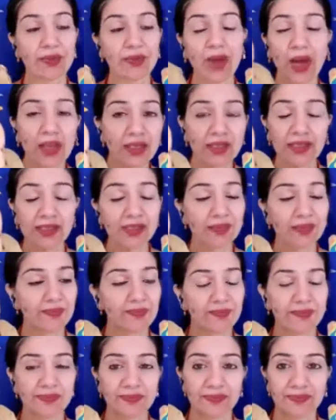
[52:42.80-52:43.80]
said, "Ronald,
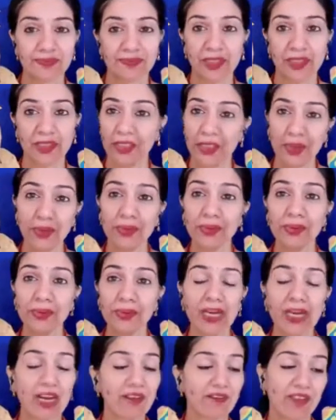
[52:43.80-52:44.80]

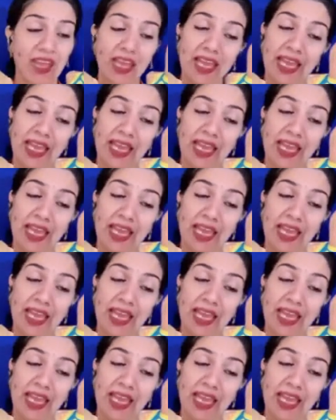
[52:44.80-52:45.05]
you are